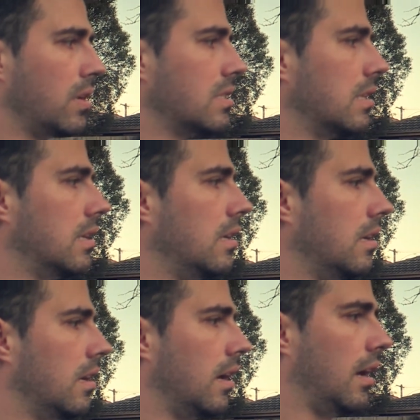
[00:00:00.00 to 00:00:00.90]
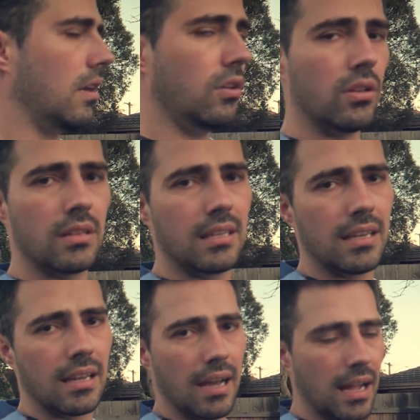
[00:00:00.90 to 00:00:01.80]
mostly
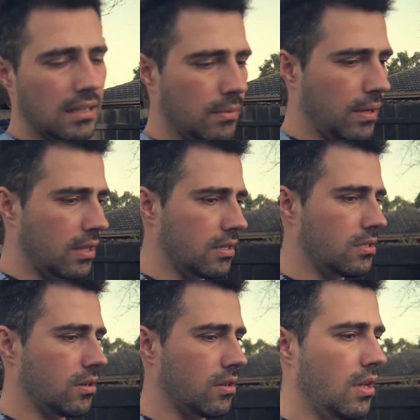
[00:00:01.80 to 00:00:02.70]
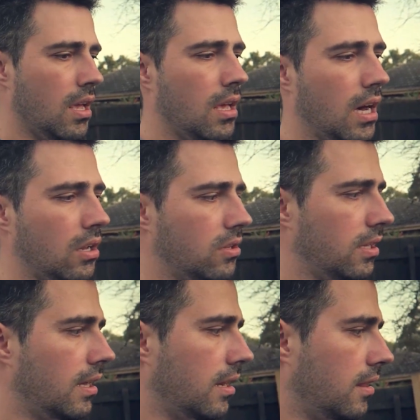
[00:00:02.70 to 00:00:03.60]
non-dig gardening methods, so I don't
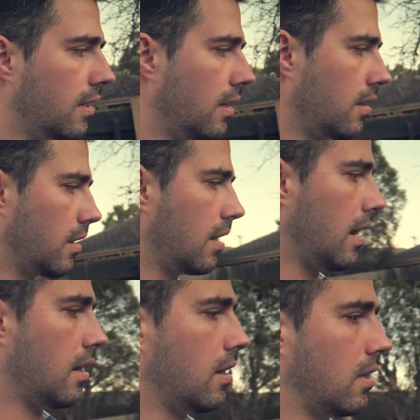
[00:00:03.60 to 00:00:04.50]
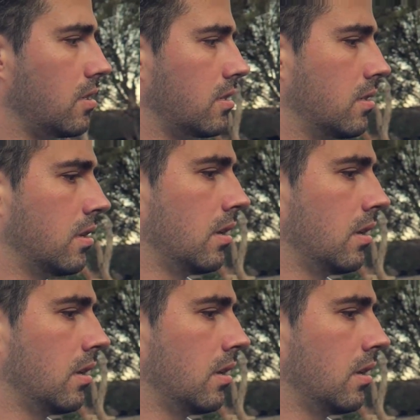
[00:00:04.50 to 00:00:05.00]
dig anything out of the garden, I just